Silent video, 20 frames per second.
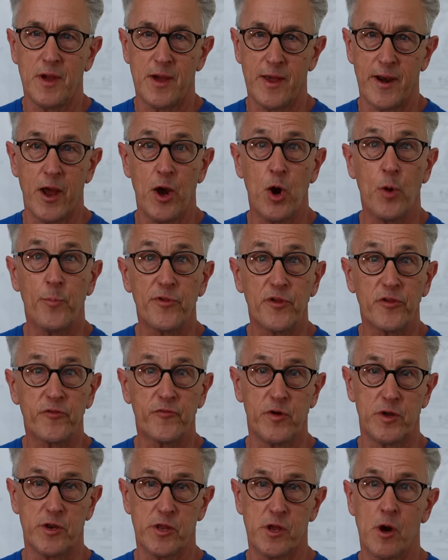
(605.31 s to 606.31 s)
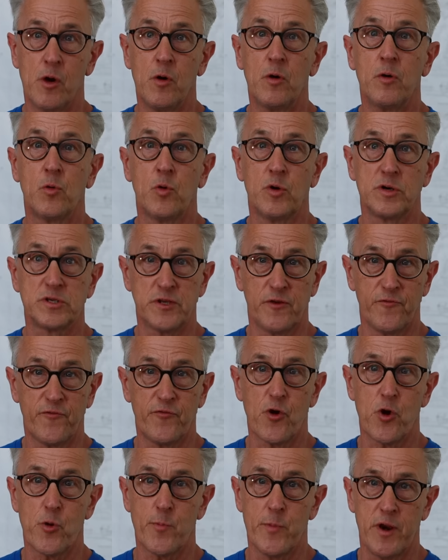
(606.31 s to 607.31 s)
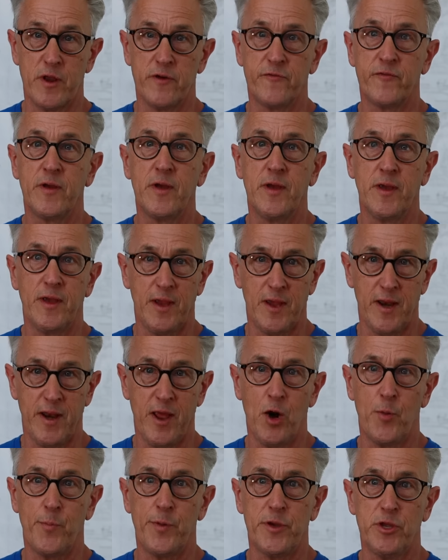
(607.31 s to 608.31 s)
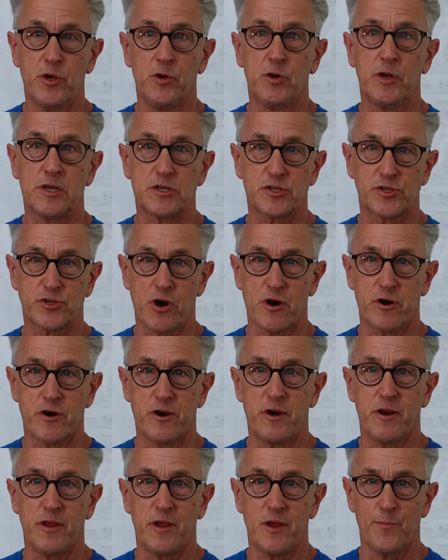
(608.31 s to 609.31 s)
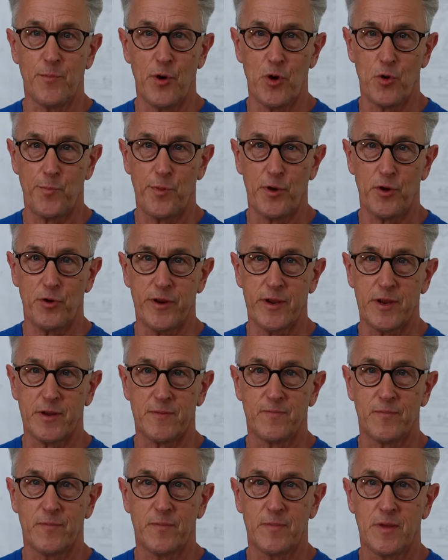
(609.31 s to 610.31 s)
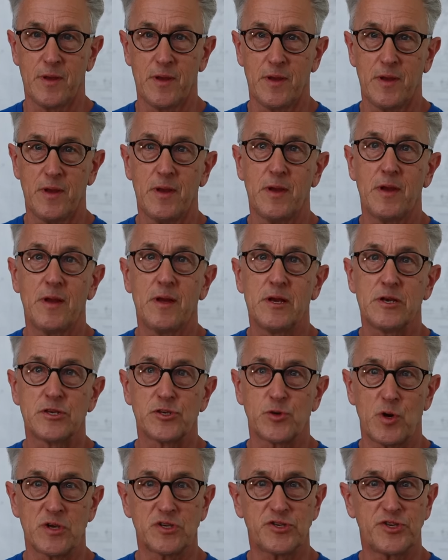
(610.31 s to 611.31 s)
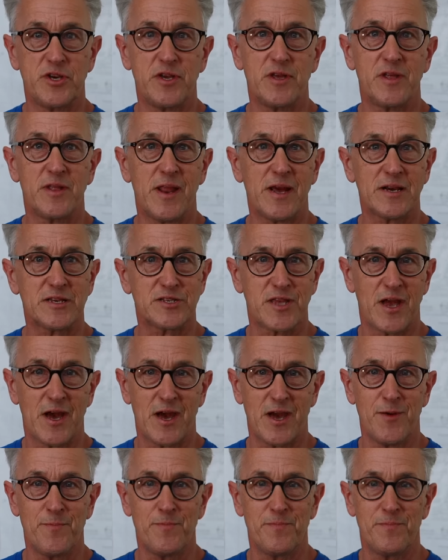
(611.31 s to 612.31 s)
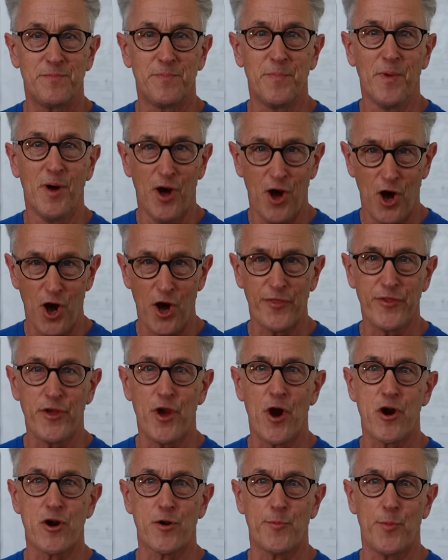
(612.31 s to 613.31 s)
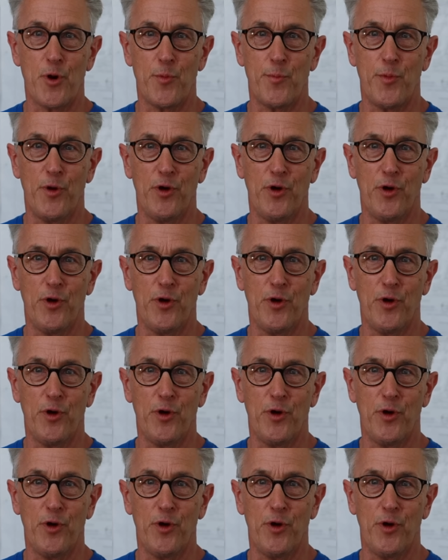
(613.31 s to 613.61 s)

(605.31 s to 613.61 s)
And I hope this video was informative in helping you get started in boat building. So I'll see you next time on the art of boat